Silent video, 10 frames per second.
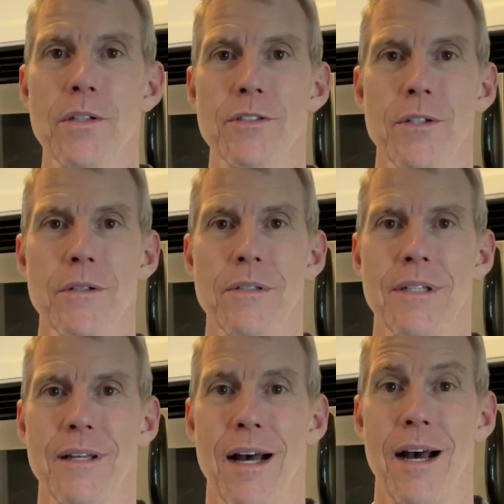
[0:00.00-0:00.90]
So
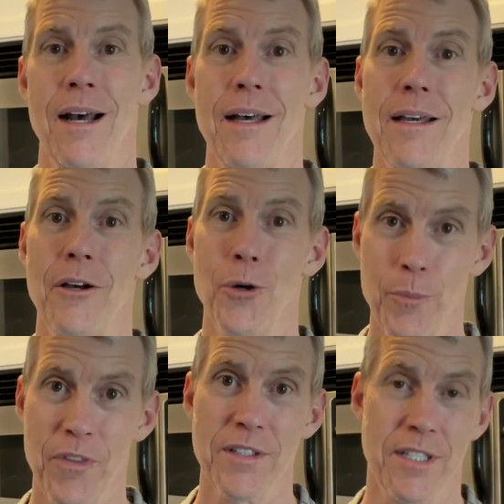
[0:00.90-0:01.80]
I
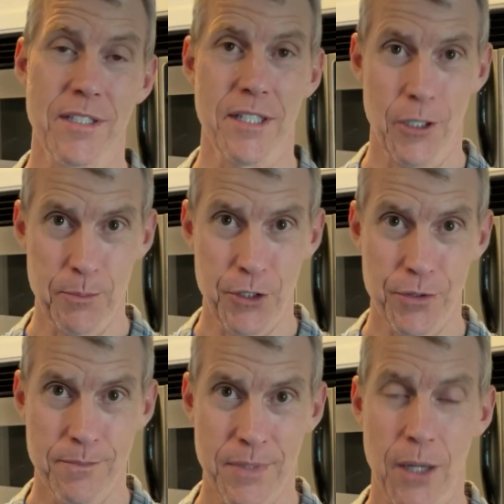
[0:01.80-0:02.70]
hope this has helped
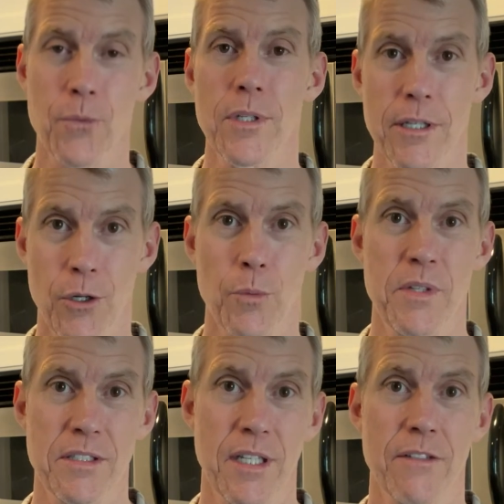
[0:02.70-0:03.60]
you. I really hope
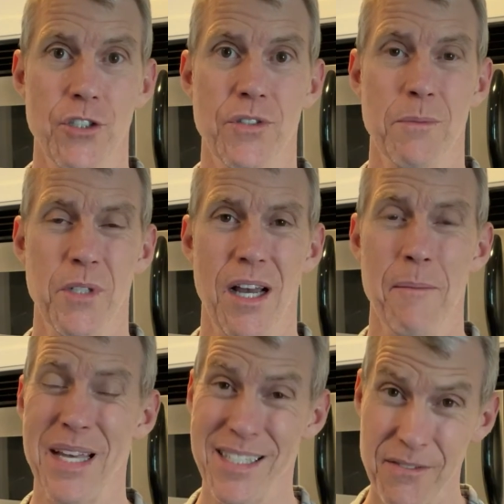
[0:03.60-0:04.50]
this saves you some
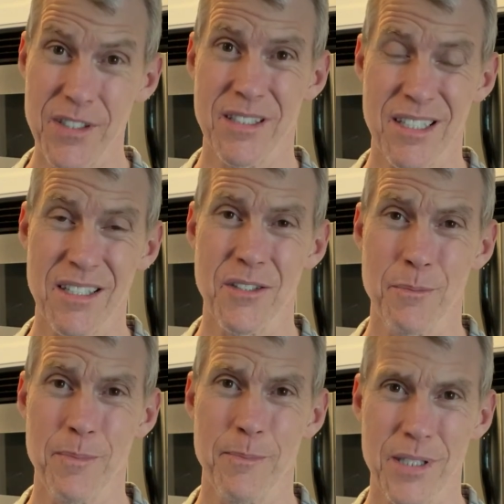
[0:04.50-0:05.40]
time. And if it does,
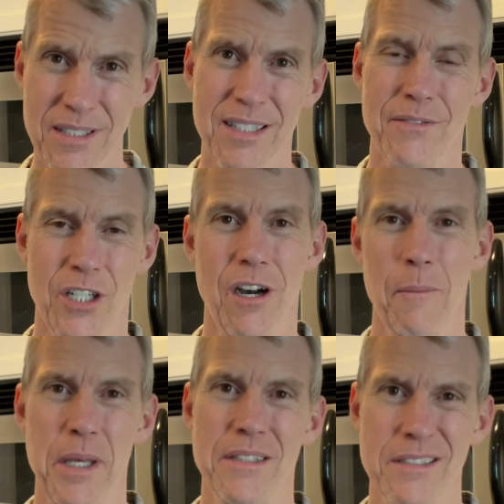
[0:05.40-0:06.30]
please leave a
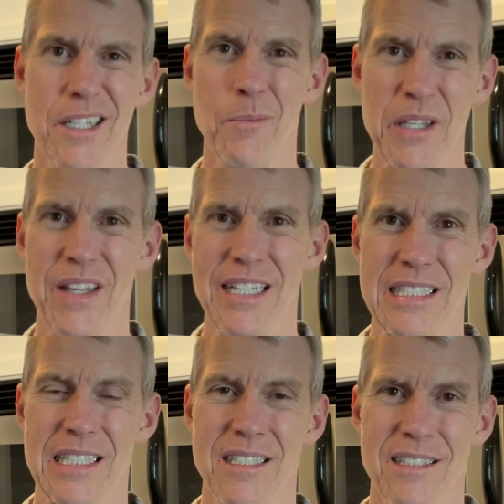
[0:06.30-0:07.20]
comment and tell me that it
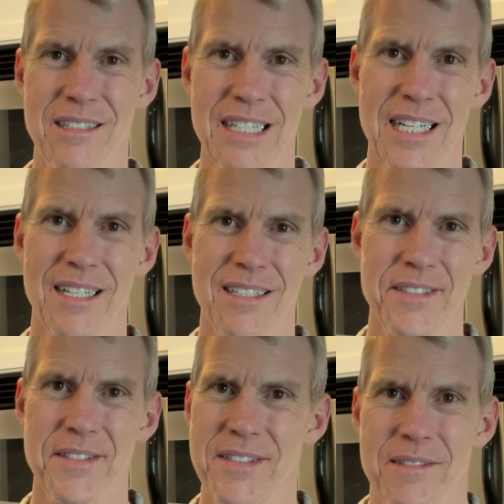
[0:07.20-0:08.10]
did,
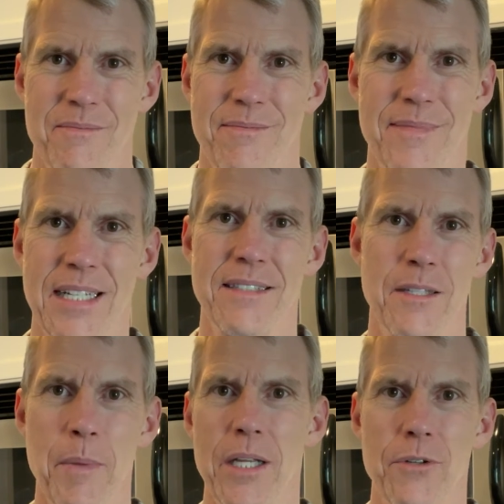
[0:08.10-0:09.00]
because that's
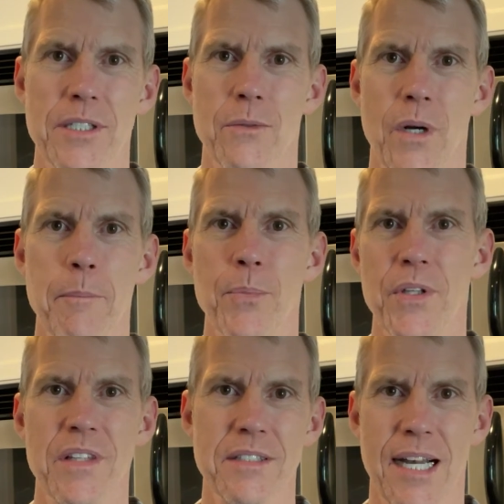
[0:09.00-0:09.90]
the main reason why I'm
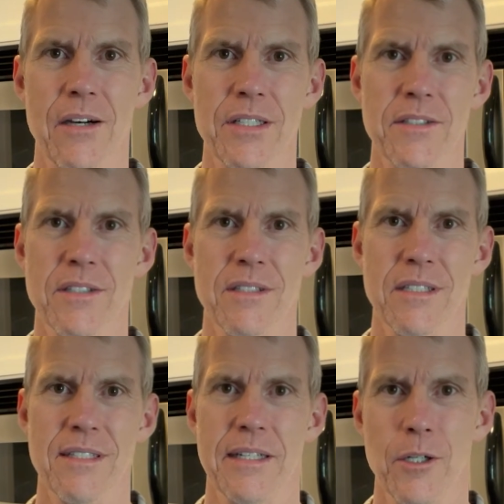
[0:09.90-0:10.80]
putting these out is
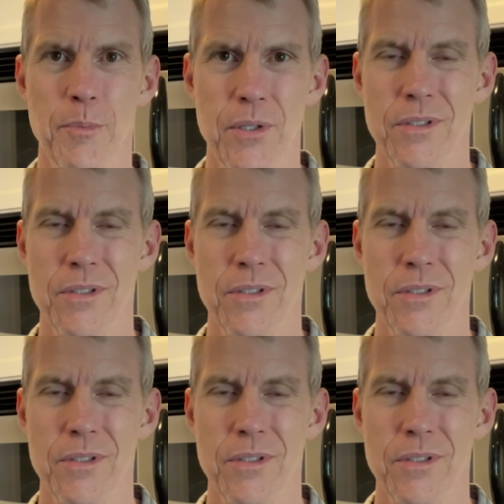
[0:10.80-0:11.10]
to help you.